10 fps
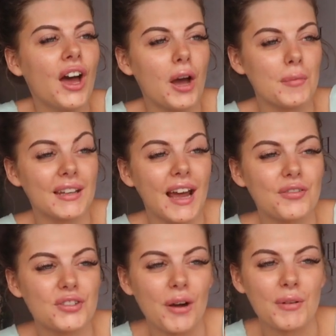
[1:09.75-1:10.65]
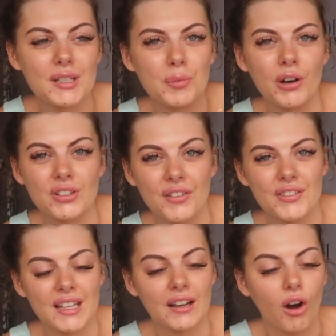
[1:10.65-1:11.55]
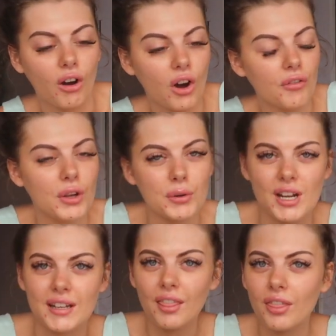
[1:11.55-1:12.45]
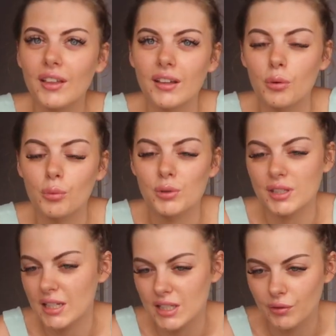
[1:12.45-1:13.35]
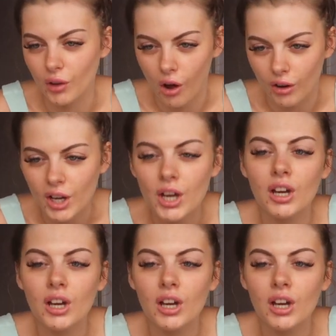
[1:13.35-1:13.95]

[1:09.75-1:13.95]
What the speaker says: And then after, I went to the post office and got coffee, which I didn't think was a need to vlog.